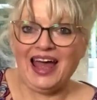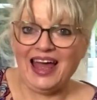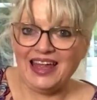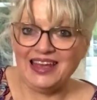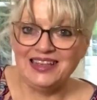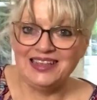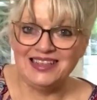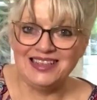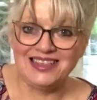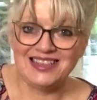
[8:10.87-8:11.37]

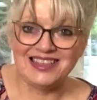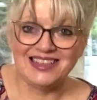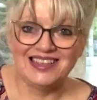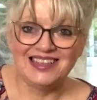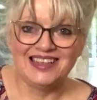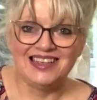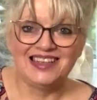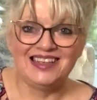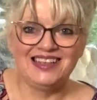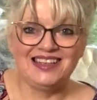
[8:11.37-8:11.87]
And
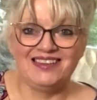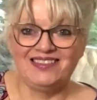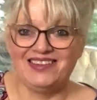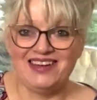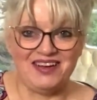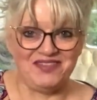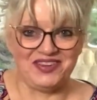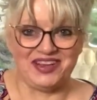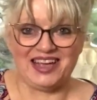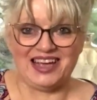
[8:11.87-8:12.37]
you'll
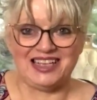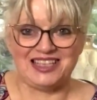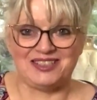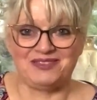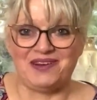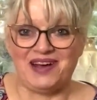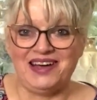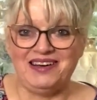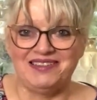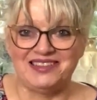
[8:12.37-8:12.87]
never guess
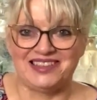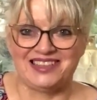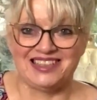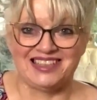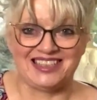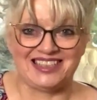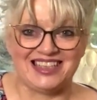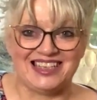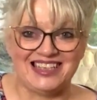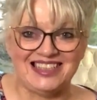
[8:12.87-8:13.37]
what else
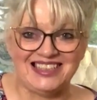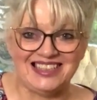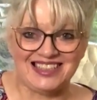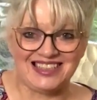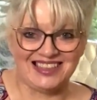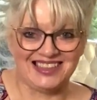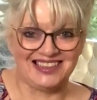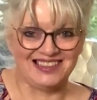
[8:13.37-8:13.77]
it does.